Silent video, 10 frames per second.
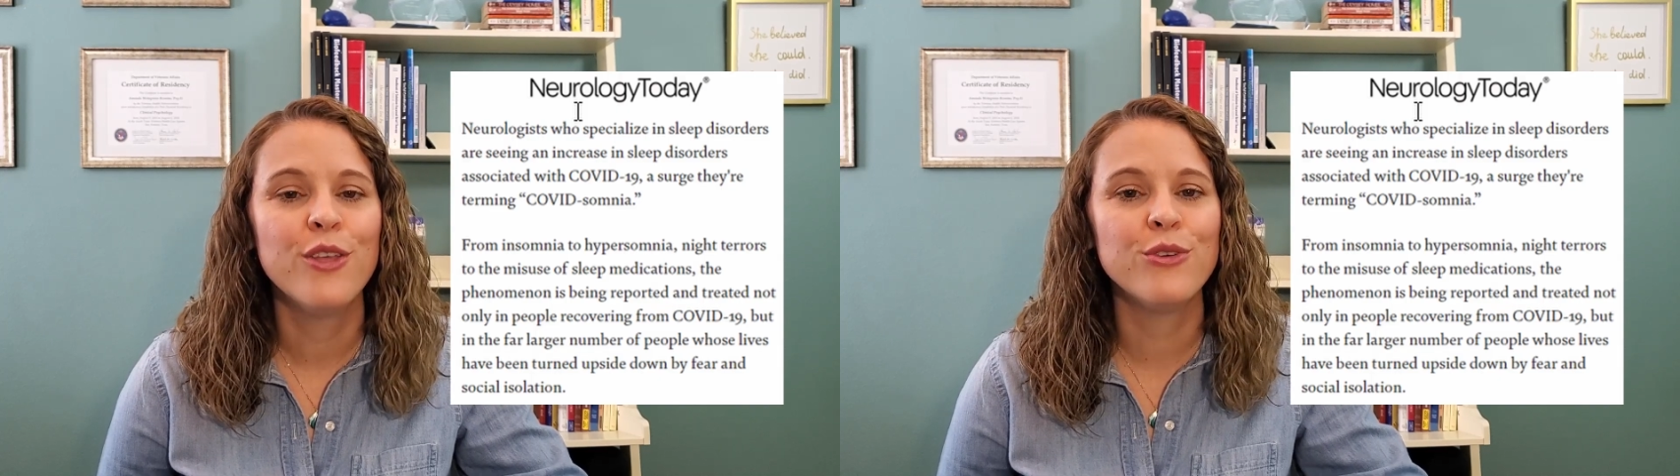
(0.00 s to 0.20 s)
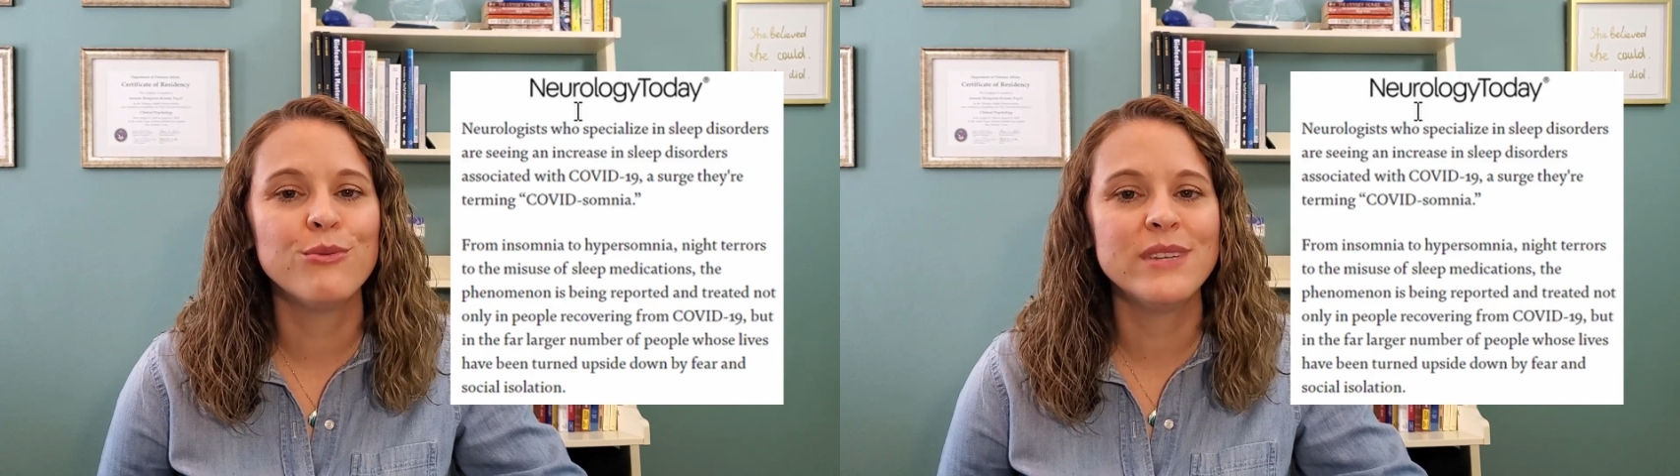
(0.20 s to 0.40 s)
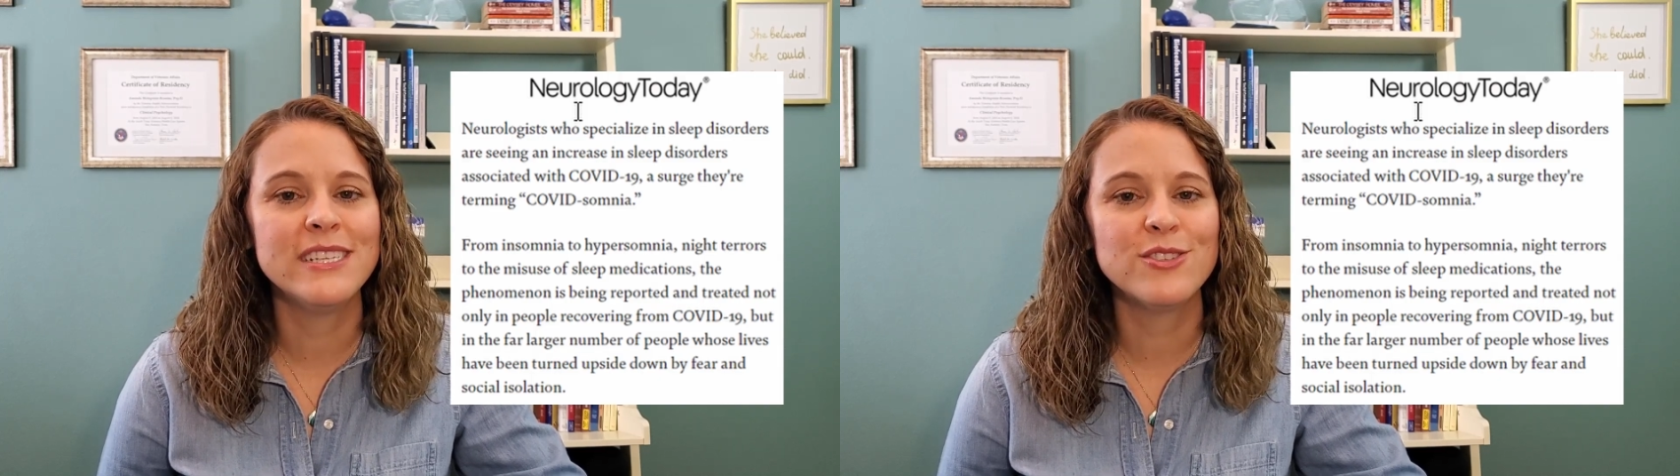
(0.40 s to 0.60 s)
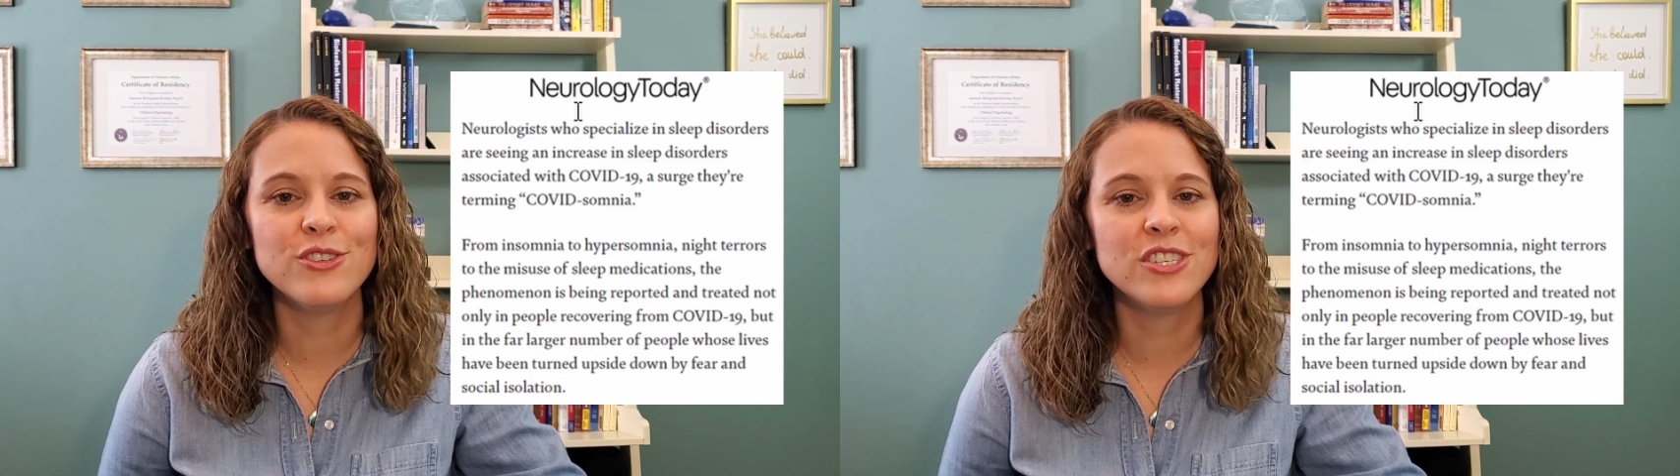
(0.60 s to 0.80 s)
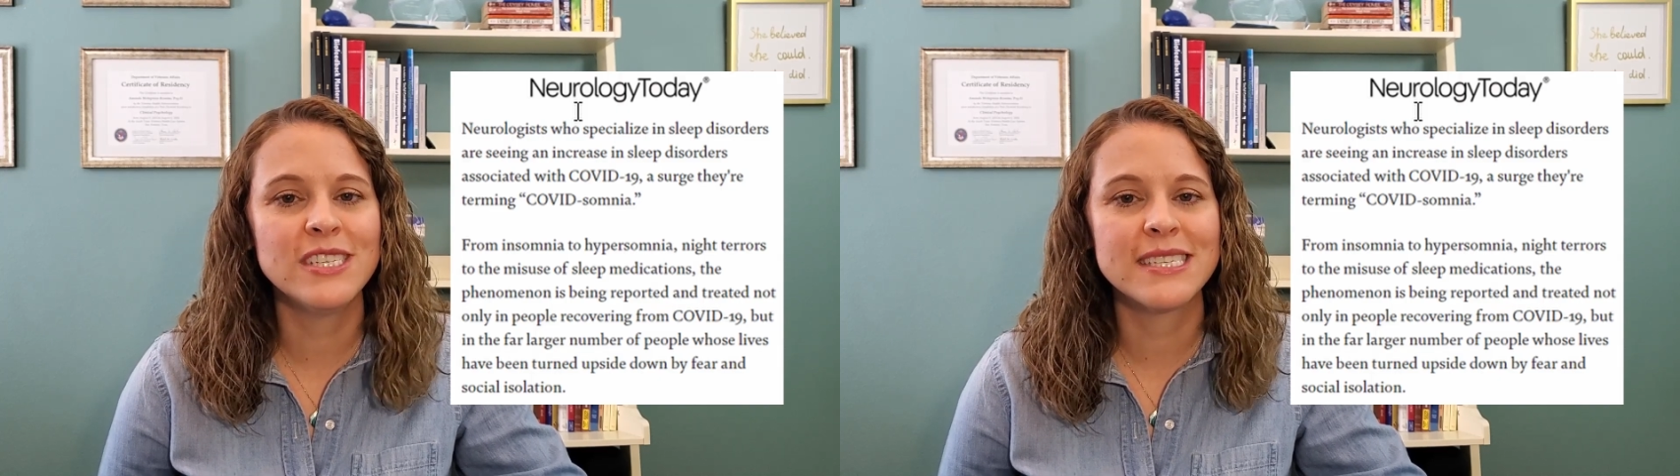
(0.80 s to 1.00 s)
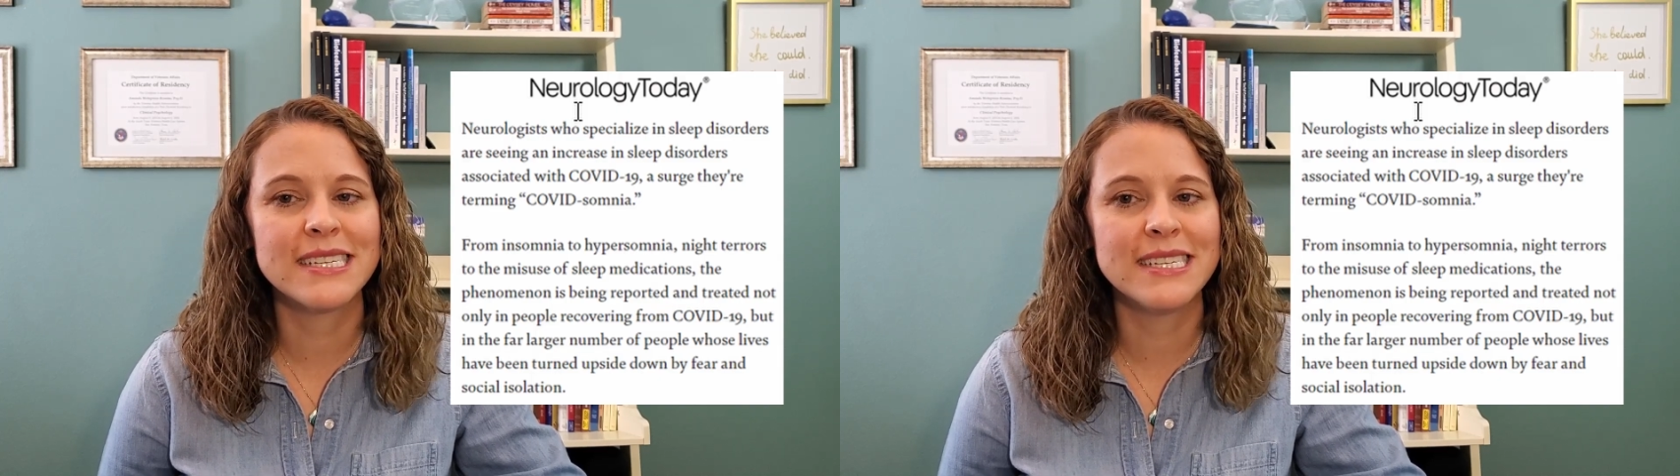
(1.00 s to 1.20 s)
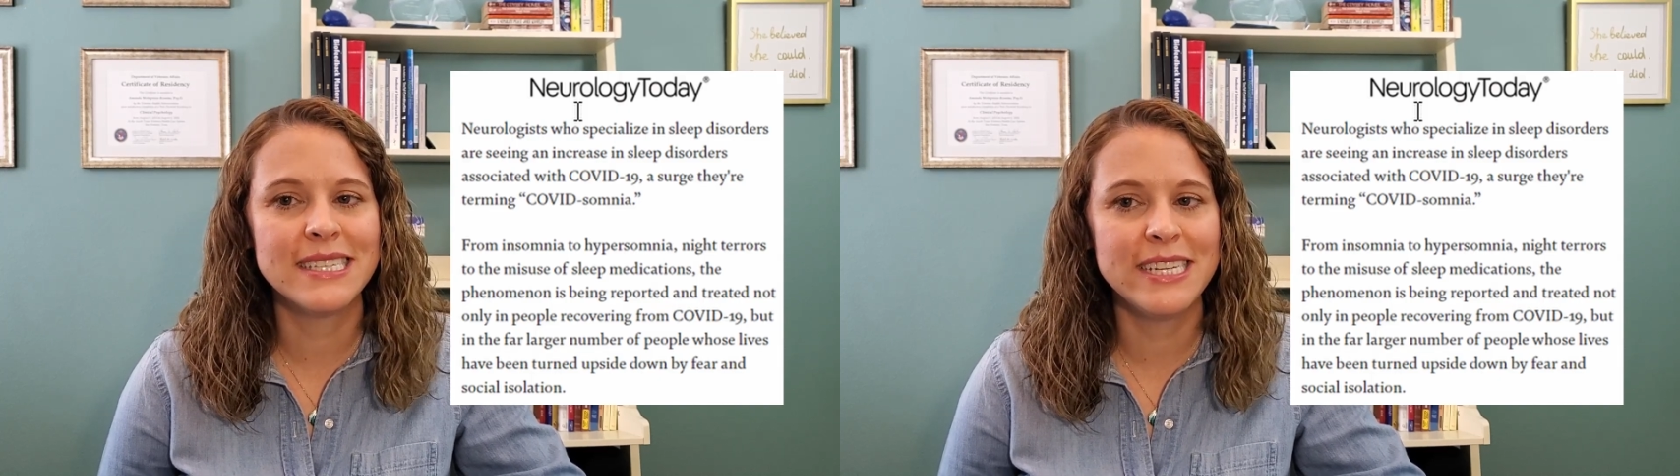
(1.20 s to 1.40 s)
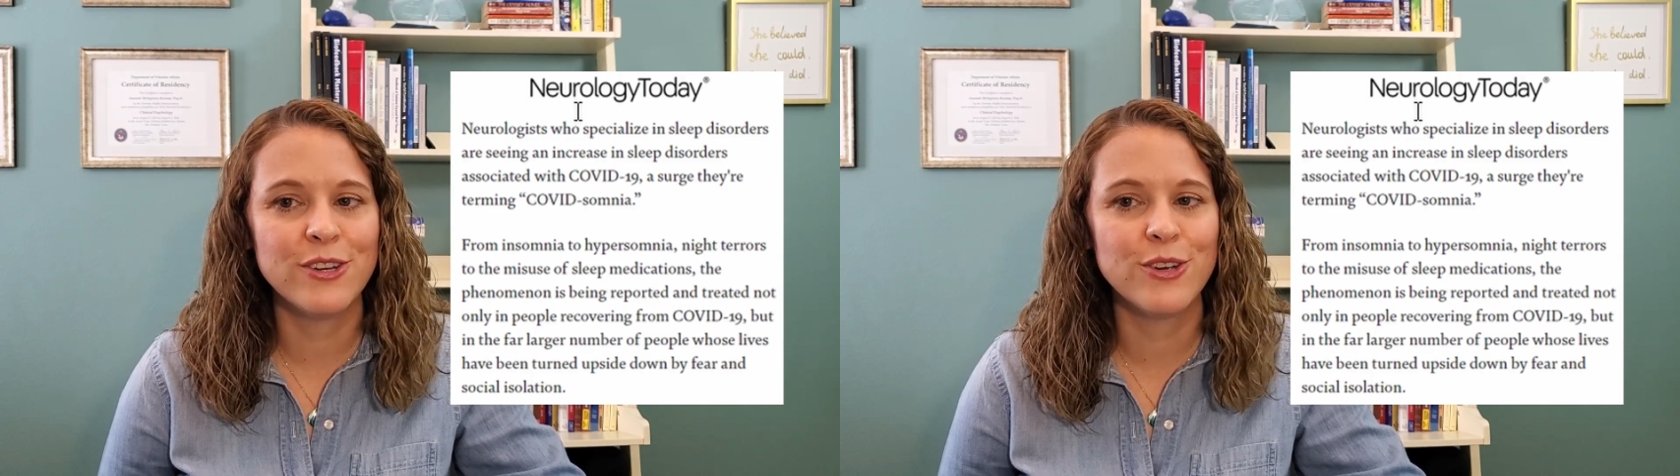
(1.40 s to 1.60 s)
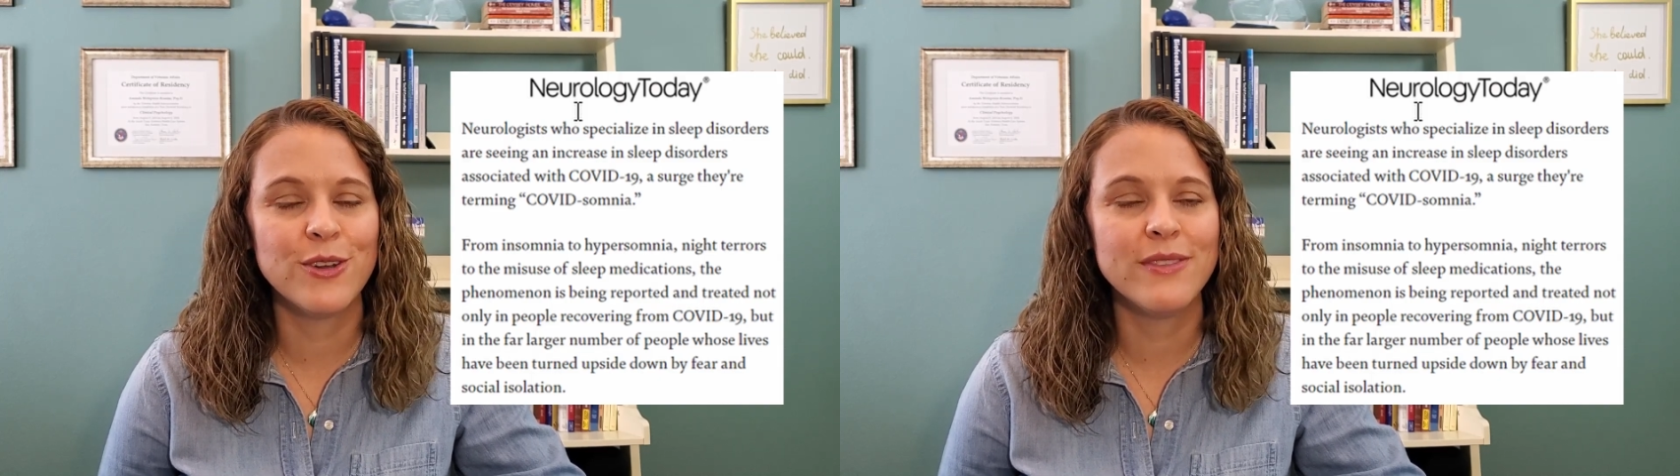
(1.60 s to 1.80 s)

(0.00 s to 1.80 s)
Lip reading: The research is clear